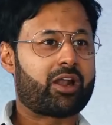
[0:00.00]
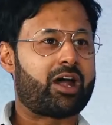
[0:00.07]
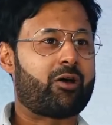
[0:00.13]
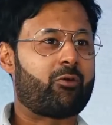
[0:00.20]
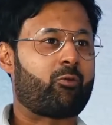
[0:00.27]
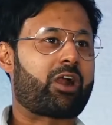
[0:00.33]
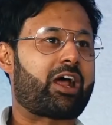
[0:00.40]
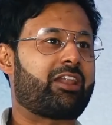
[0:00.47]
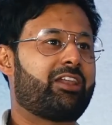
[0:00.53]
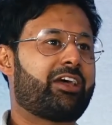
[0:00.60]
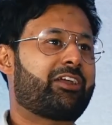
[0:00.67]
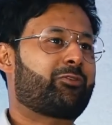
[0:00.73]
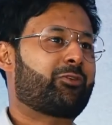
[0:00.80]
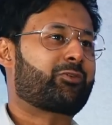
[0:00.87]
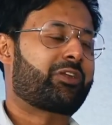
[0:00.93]
what I
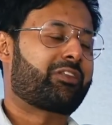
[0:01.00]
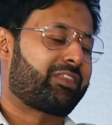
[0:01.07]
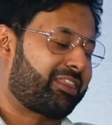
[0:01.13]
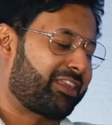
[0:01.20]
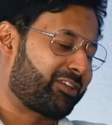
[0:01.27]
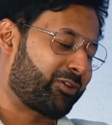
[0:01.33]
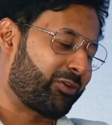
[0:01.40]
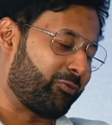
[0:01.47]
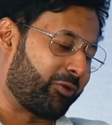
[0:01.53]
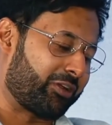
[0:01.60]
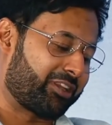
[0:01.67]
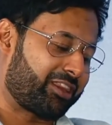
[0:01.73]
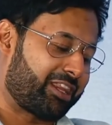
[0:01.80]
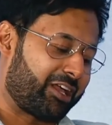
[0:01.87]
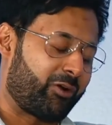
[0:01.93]
learned was
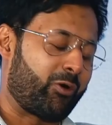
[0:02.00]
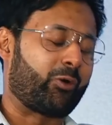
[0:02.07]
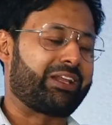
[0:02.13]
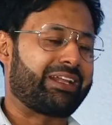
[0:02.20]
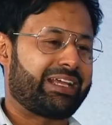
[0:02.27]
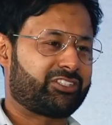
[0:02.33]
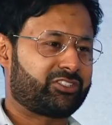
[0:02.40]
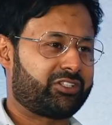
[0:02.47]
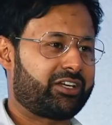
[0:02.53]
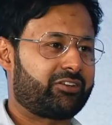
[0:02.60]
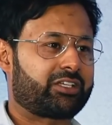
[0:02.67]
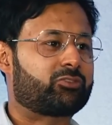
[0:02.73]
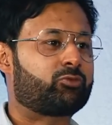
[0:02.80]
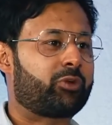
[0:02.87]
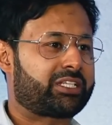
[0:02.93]
one thing called in
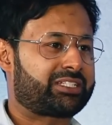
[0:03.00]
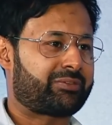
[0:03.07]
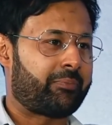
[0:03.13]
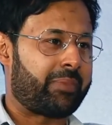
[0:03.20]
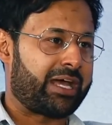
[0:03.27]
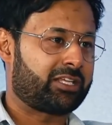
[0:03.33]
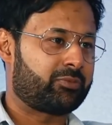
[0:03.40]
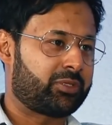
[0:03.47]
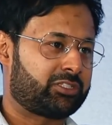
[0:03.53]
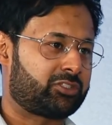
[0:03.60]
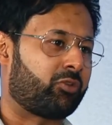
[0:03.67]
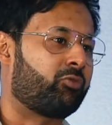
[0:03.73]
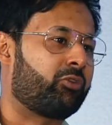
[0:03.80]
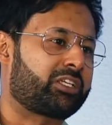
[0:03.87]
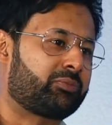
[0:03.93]
engineering is risk
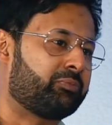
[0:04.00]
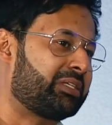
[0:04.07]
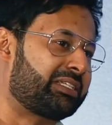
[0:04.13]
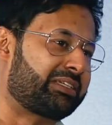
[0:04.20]
management or risk